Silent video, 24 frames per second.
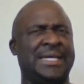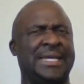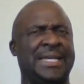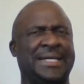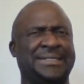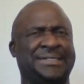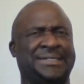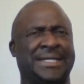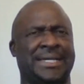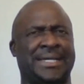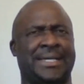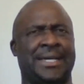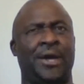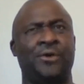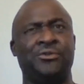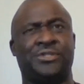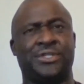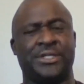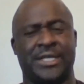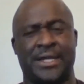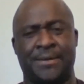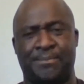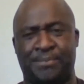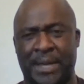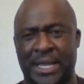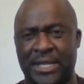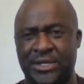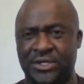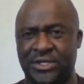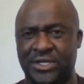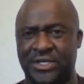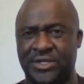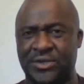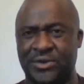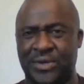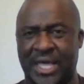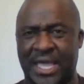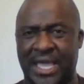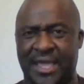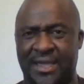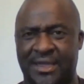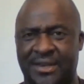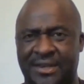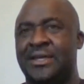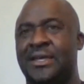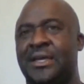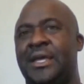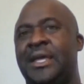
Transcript: And I said, "Coaching? They pay you to do that?"